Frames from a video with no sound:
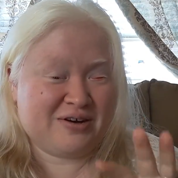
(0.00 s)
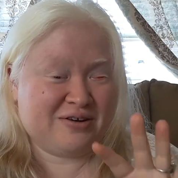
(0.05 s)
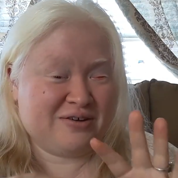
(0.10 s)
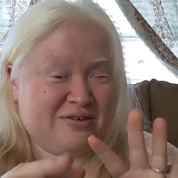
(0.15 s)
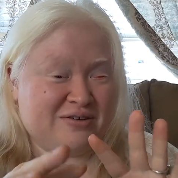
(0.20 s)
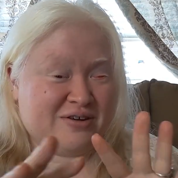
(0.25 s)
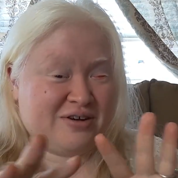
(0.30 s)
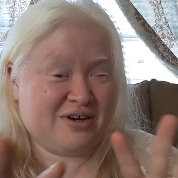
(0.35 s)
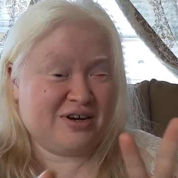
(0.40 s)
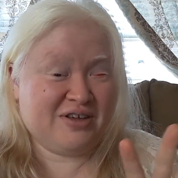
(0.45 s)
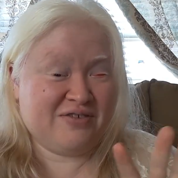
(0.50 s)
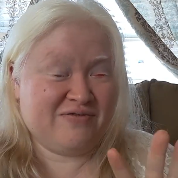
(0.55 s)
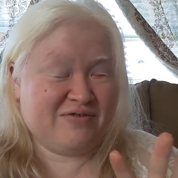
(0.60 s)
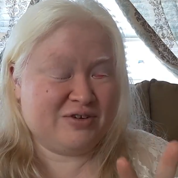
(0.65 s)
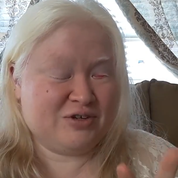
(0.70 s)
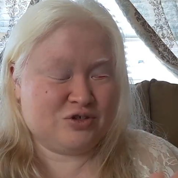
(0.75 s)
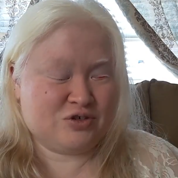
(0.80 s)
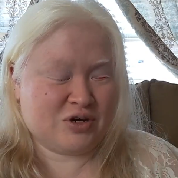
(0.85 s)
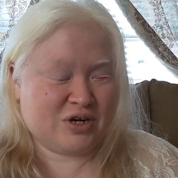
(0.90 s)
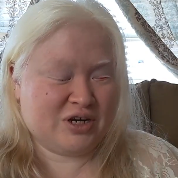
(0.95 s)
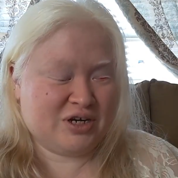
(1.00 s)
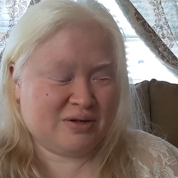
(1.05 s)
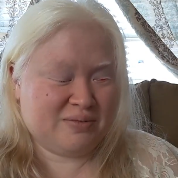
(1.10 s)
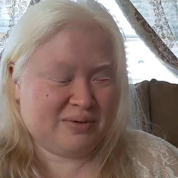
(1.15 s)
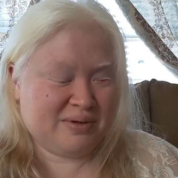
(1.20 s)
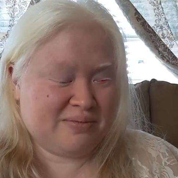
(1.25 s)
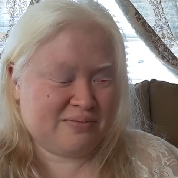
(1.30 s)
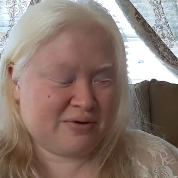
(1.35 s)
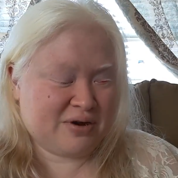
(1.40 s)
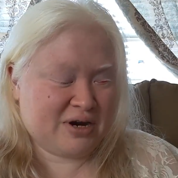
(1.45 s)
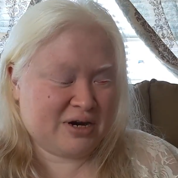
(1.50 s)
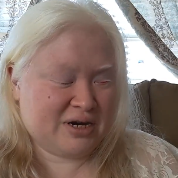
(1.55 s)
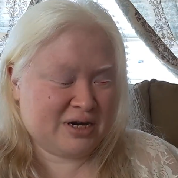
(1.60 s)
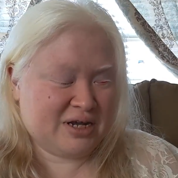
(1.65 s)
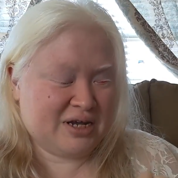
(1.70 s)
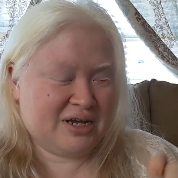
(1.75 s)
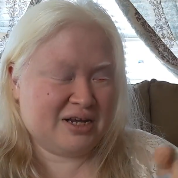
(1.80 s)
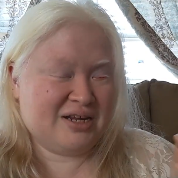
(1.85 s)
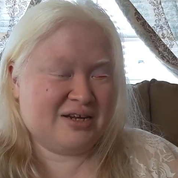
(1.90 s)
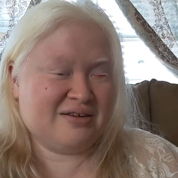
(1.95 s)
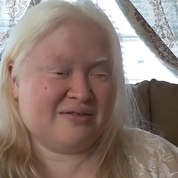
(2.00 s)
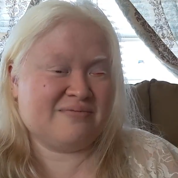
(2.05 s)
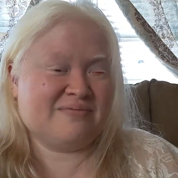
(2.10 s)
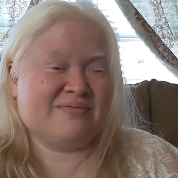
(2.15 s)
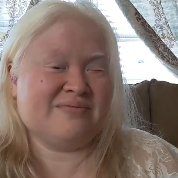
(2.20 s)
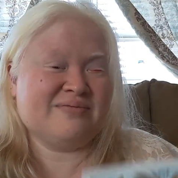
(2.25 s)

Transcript: are not even trying to be pregnant,